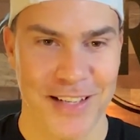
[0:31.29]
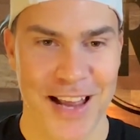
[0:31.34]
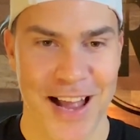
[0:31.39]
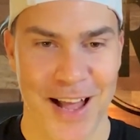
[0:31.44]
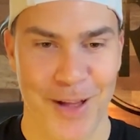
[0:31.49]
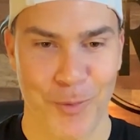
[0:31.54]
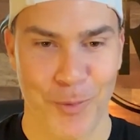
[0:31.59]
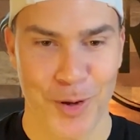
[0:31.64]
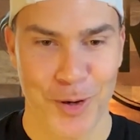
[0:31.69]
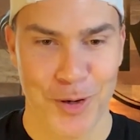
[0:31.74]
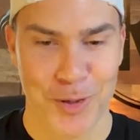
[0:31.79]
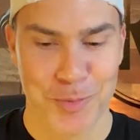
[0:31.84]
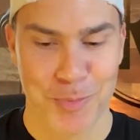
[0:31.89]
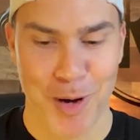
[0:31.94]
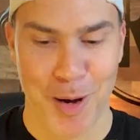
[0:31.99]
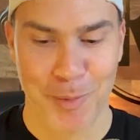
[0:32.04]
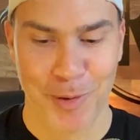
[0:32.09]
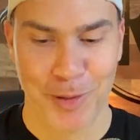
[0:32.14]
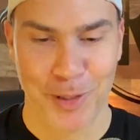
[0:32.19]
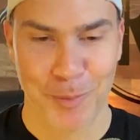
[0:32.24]
Yeah, winter's
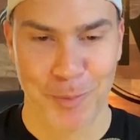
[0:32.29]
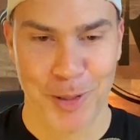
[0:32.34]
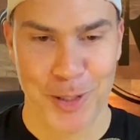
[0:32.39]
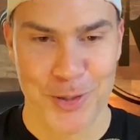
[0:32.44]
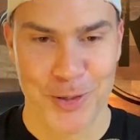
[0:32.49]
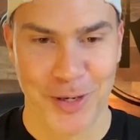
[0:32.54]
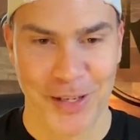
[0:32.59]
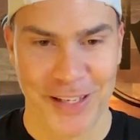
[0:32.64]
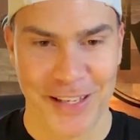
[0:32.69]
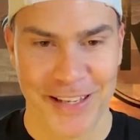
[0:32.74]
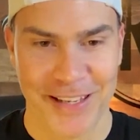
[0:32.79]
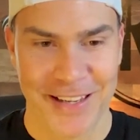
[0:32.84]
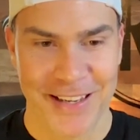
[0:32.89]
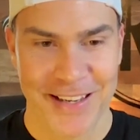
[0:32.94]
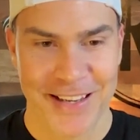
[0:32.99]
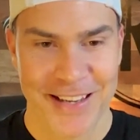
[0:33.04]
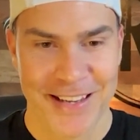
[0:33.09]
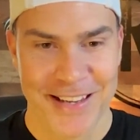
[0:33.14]
probably a little bit tricky.